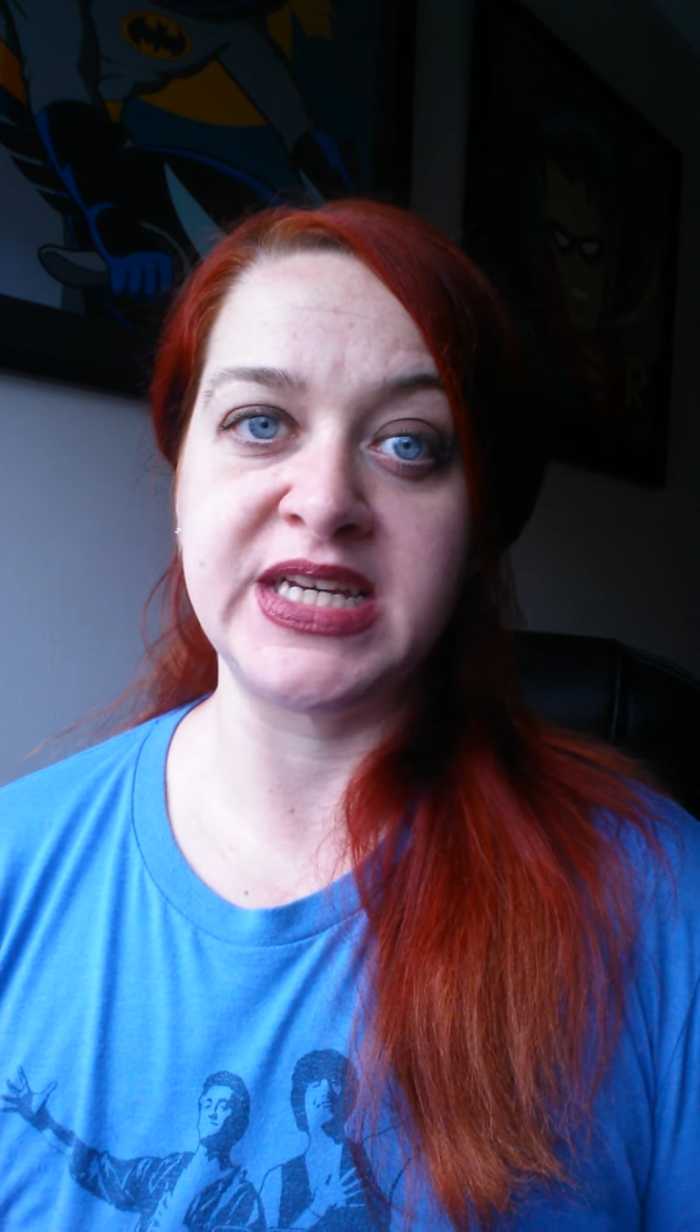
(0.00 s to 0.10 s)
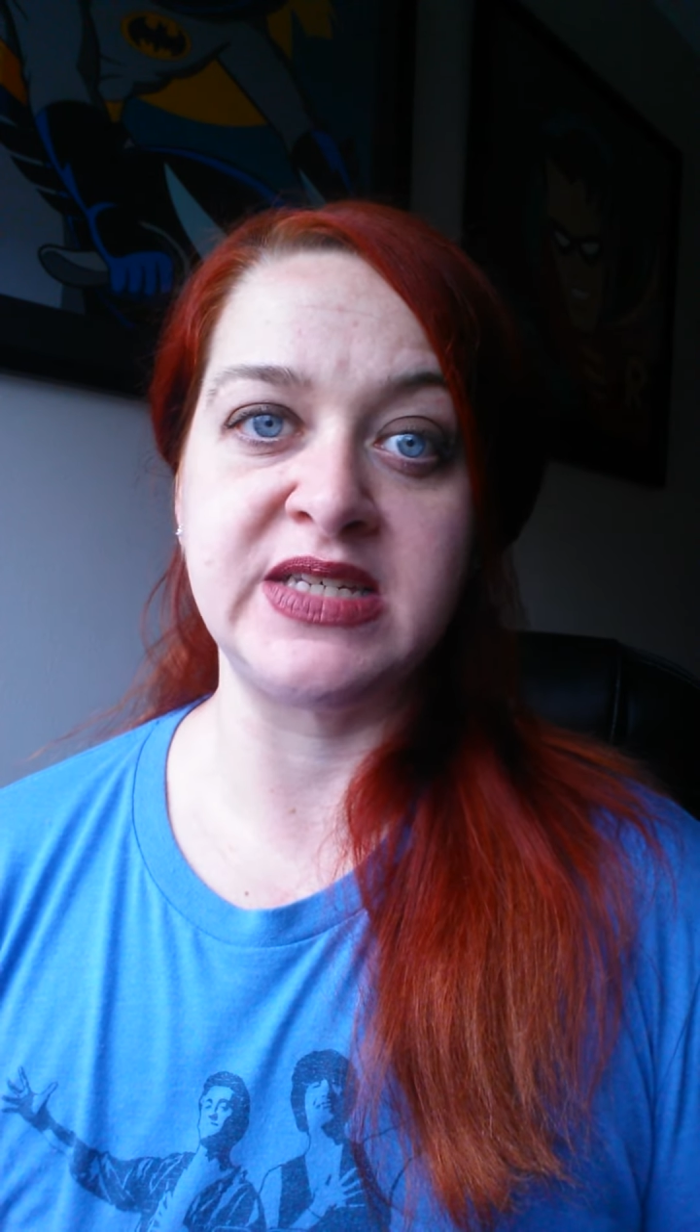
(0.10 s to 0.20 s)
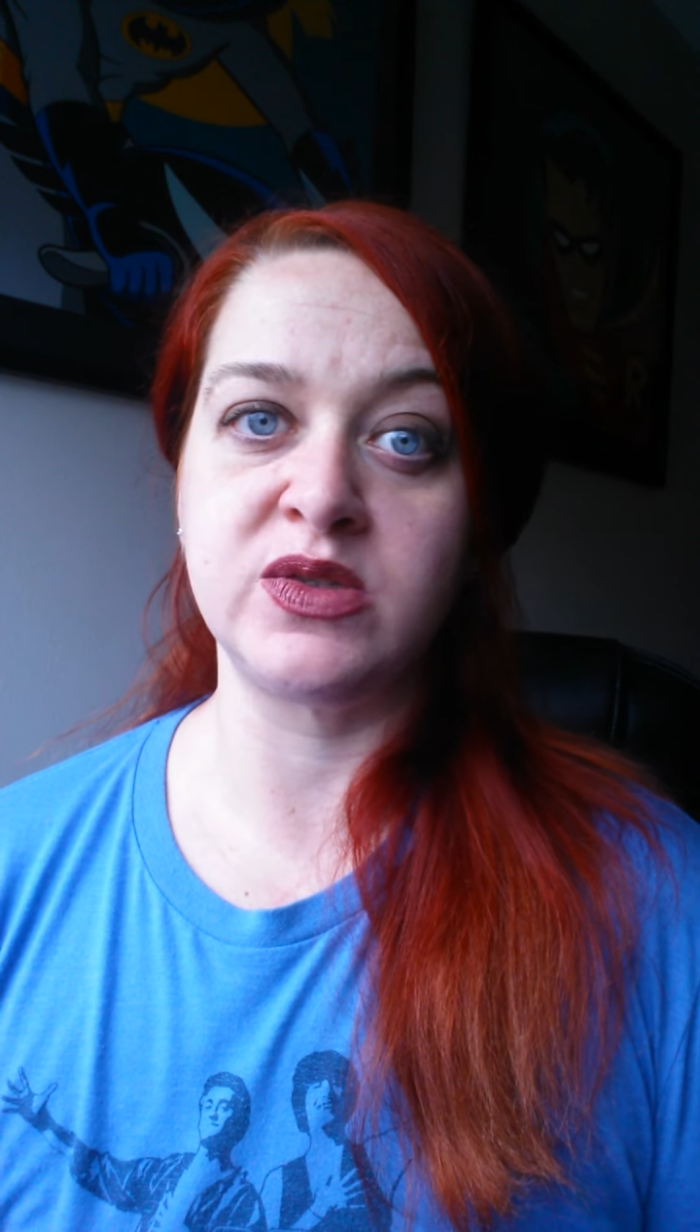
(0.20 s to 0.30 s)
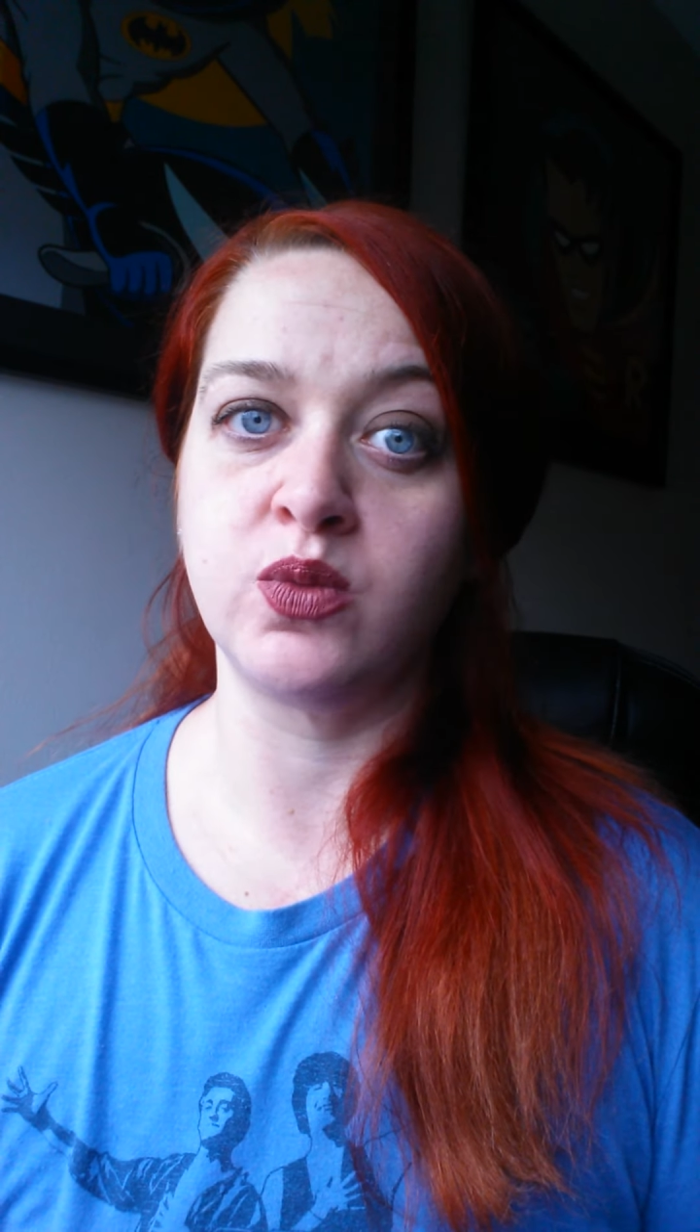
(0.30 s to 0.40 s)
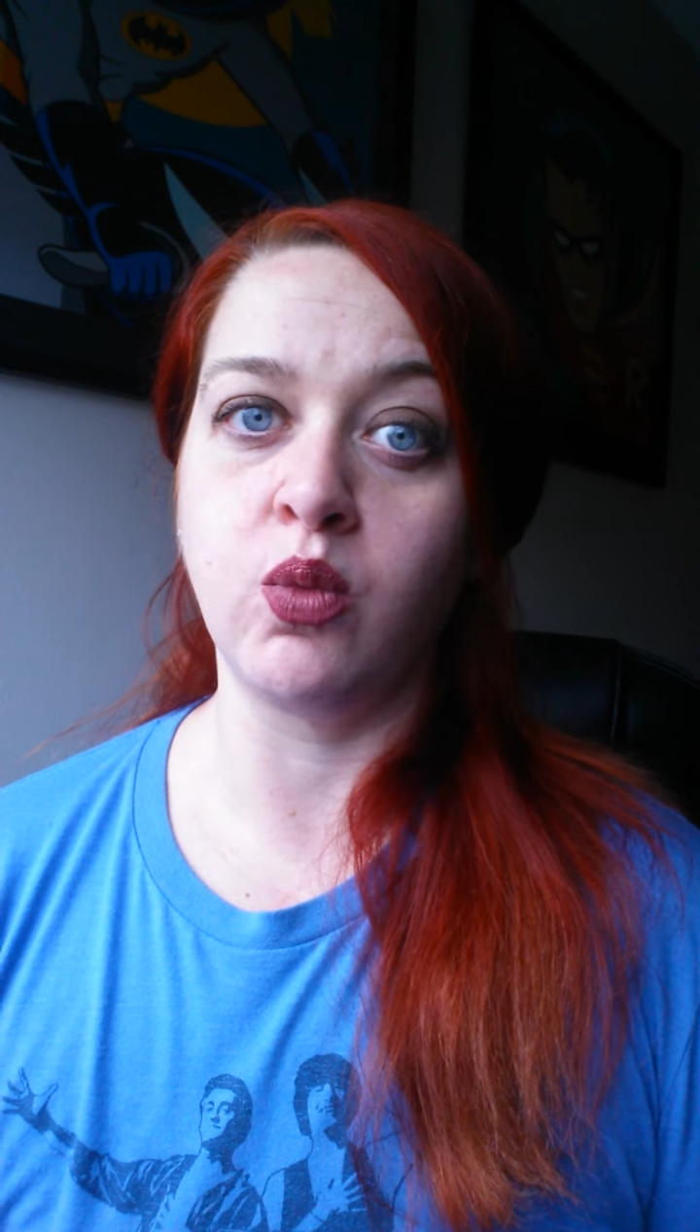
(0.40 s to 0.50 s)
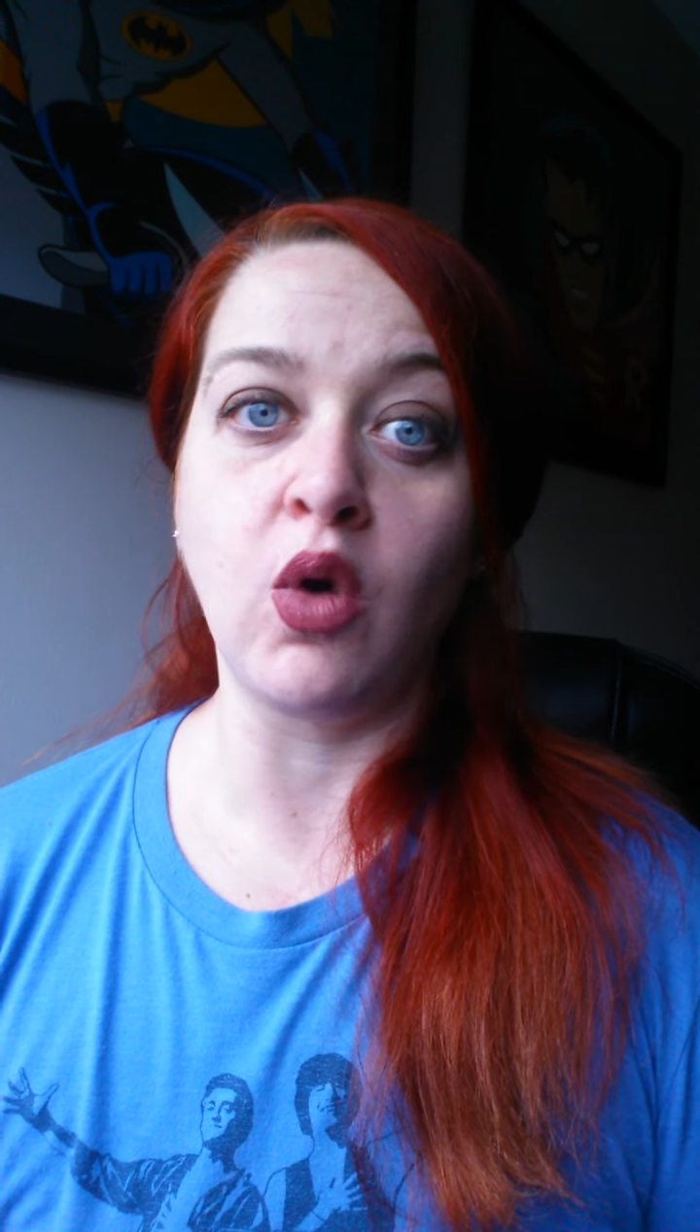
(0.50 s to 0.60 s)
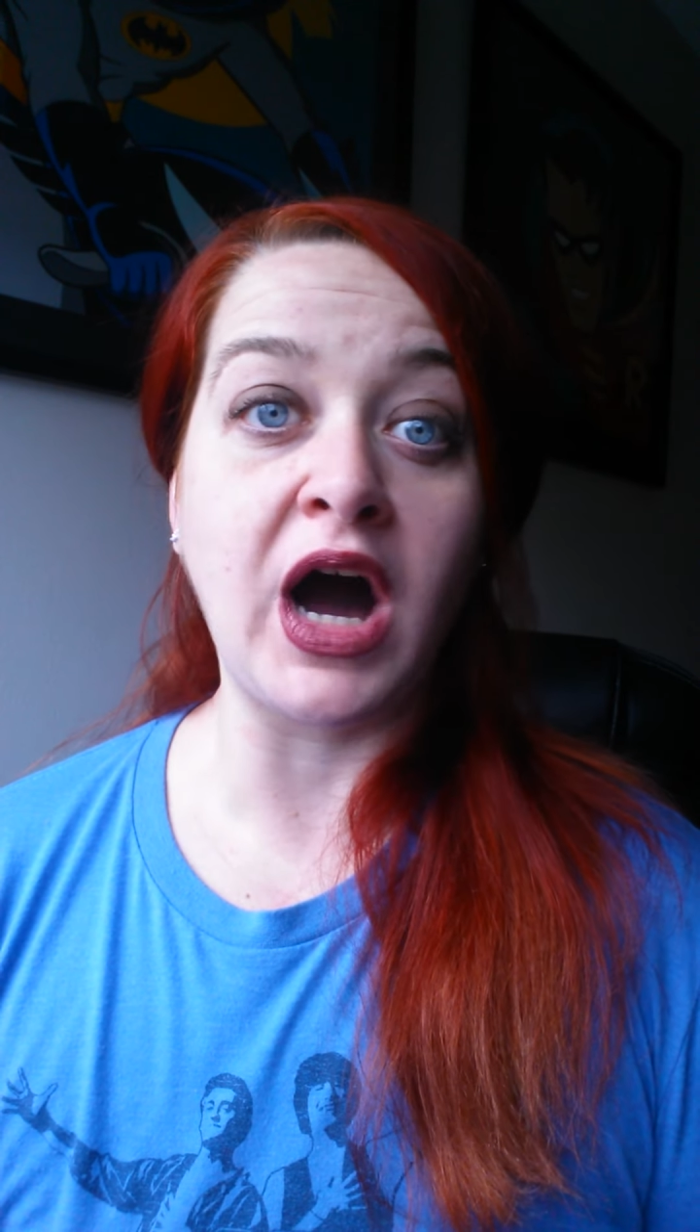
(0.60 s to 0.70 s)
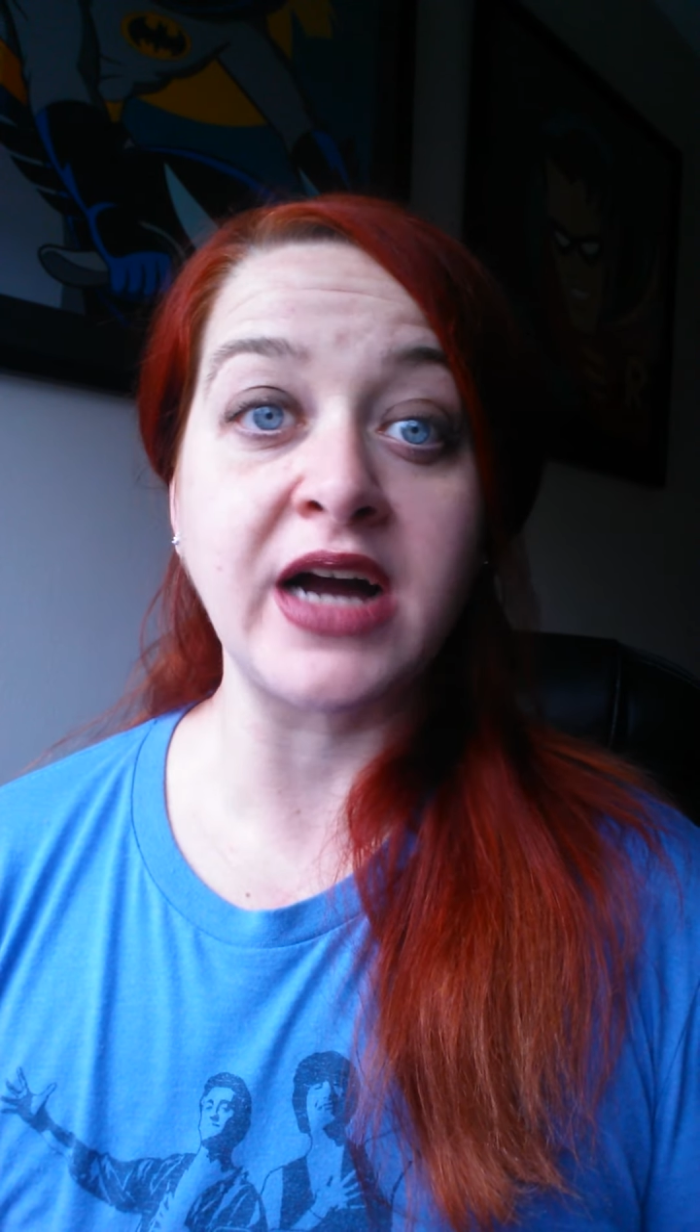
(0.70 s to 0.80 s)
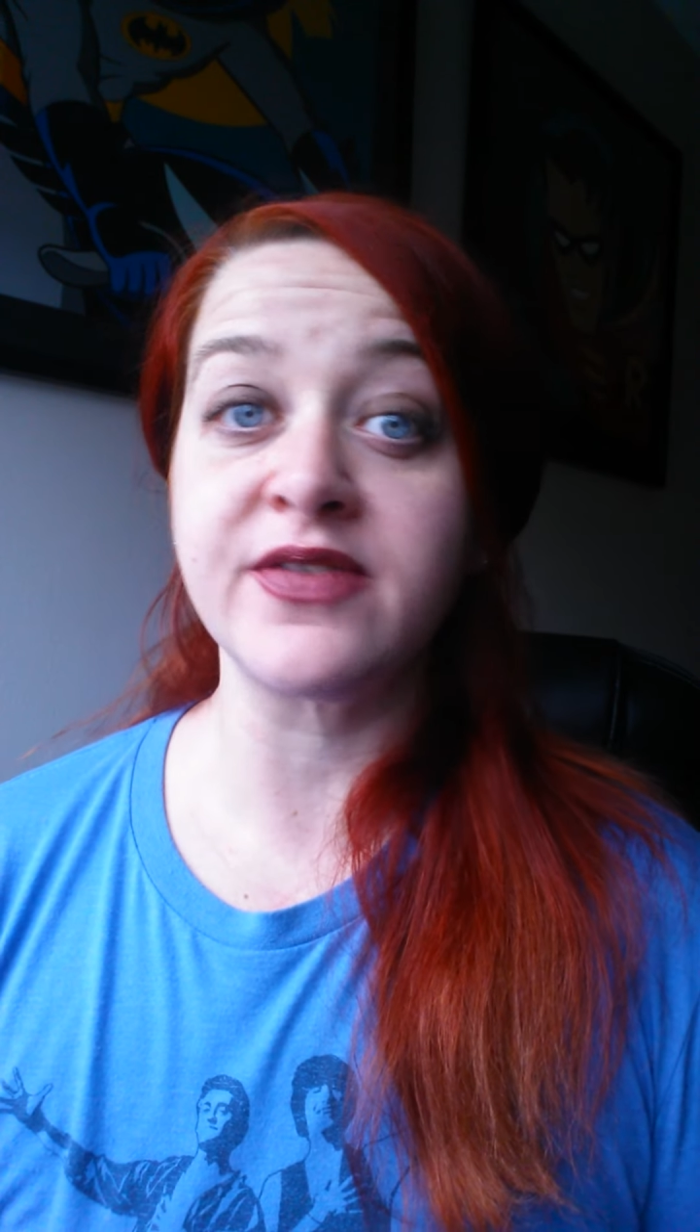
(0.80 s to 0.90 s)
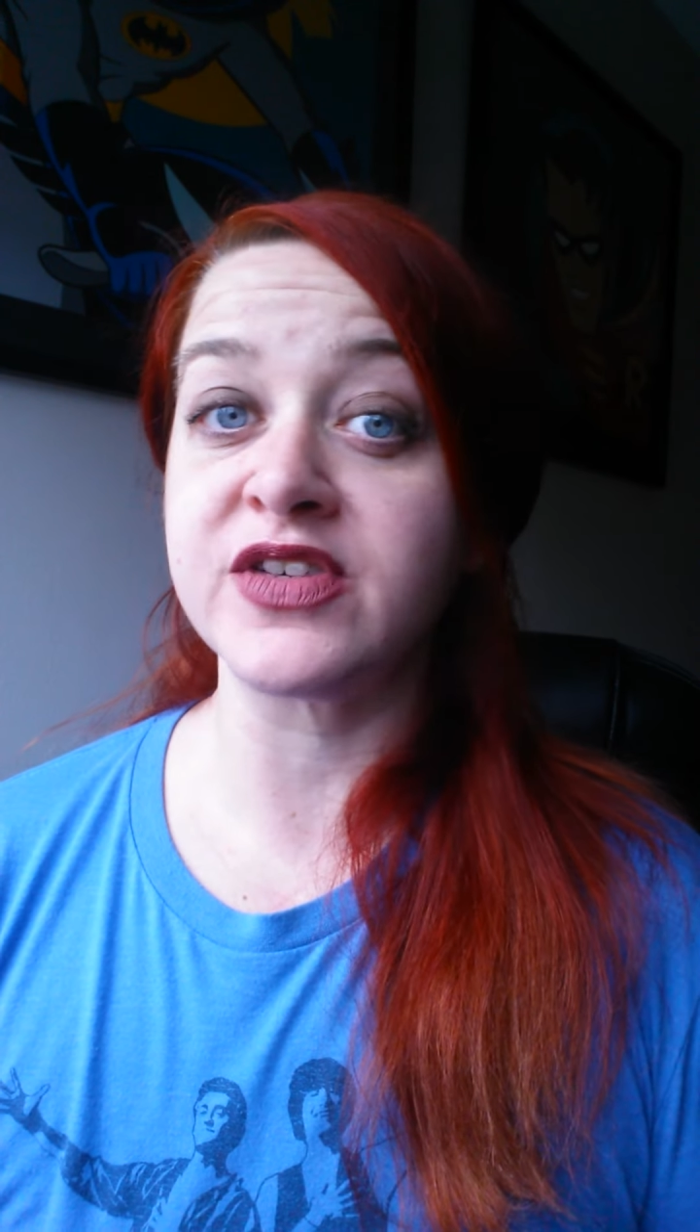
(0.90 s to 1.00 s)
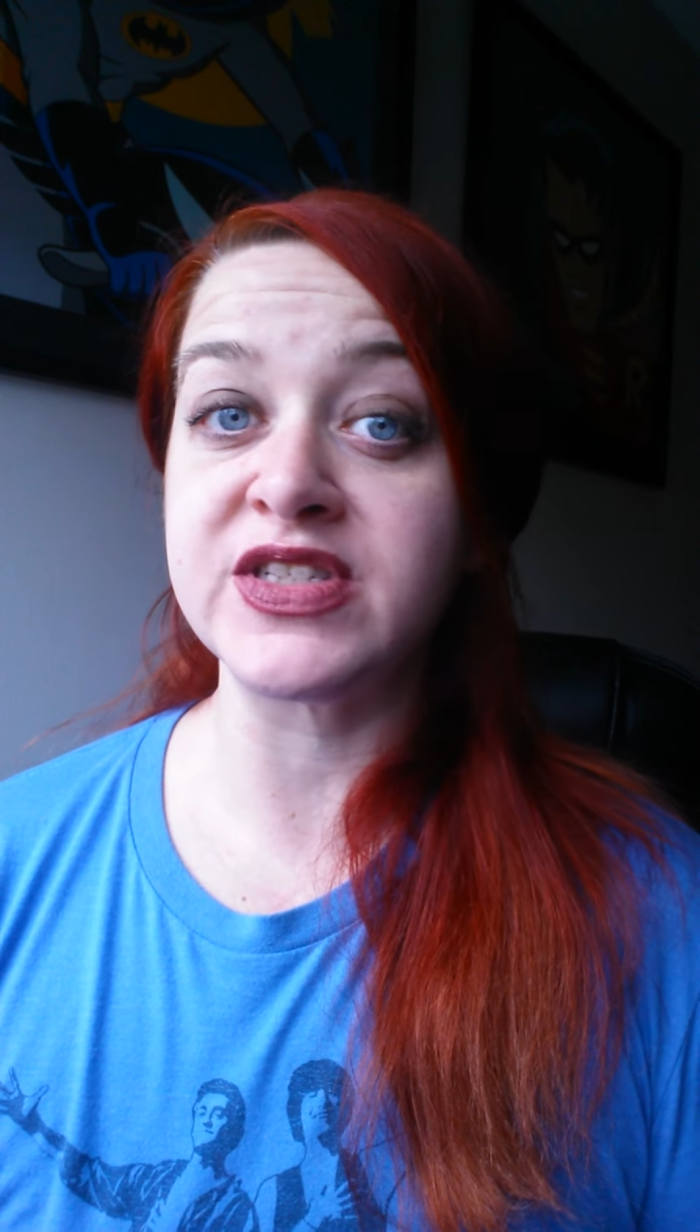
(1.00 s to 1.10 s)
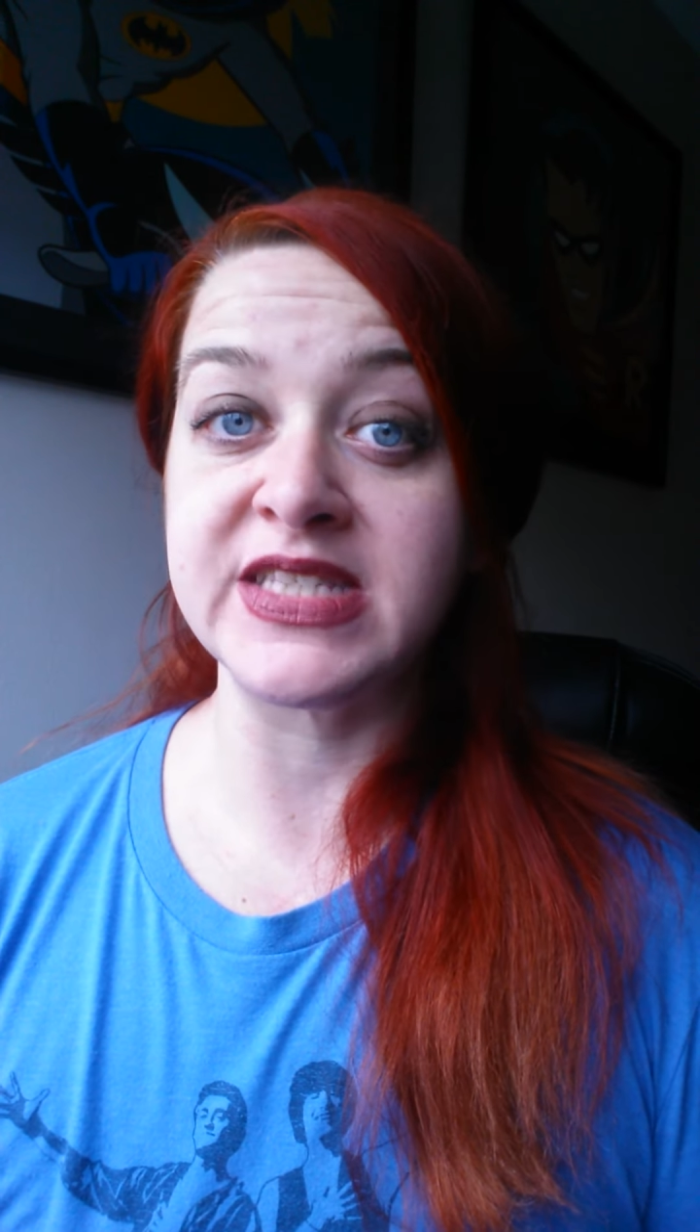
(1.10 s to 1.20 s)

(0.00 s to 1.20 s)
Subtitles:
is walk for